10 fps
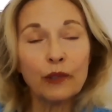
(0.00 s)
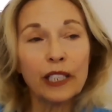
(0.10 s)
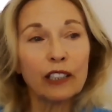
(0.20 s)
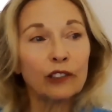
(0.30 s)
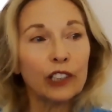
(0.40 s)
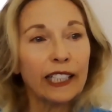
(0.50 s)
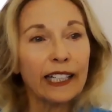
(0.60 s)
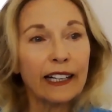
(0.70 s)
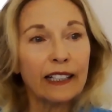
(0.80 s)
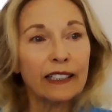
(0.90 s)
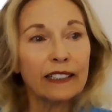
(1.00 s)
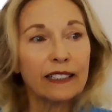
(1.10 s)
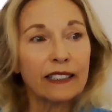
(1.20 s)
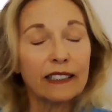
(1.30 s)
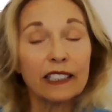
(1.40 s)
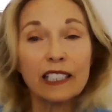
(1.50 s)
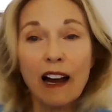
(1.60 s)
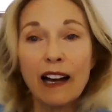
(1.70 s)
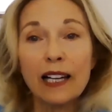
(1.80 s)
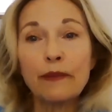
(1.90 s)
we can look at it as a
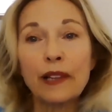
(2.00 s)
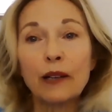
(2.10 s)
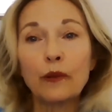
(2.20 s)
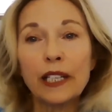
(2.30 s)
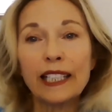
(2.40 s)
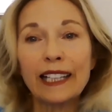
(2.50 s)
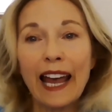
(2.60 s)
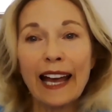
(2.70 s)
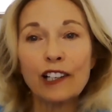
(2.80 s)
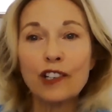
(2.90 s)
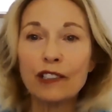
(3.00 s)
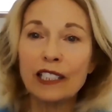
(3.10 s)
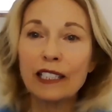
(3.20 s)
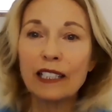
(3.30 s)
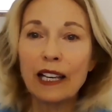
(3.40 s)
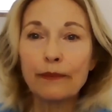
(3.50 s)
time that we can actually